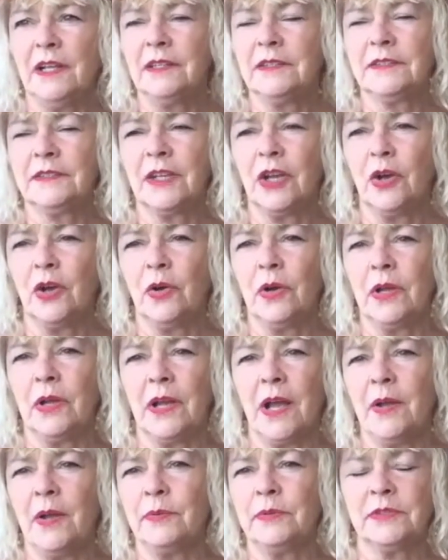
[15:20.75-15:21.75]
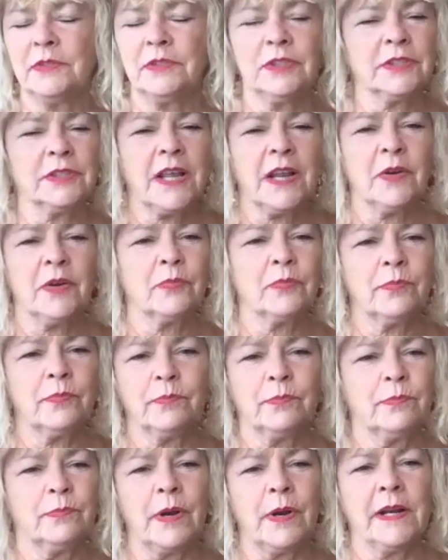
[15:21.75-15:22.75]
So I was just kind of
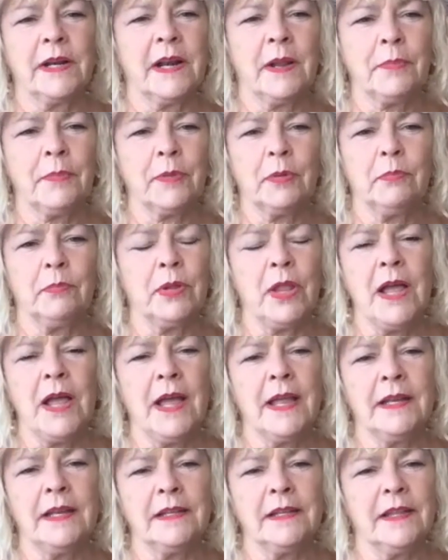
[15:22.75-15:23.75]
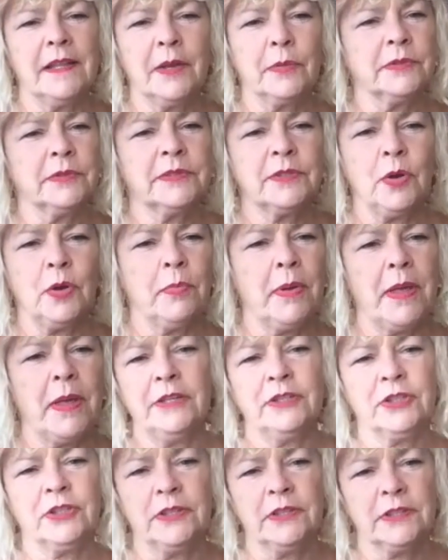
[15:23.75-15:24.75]
running up there blind, and they were so
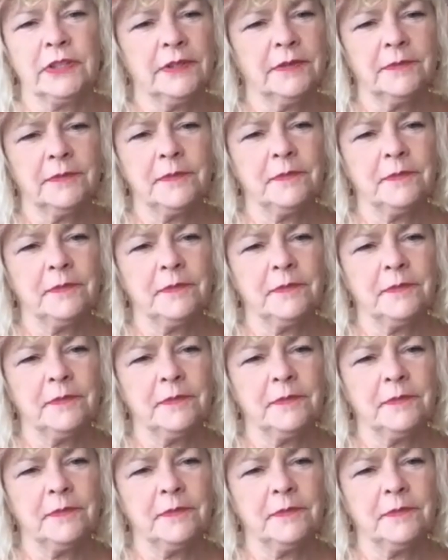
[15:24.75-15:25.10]
patient.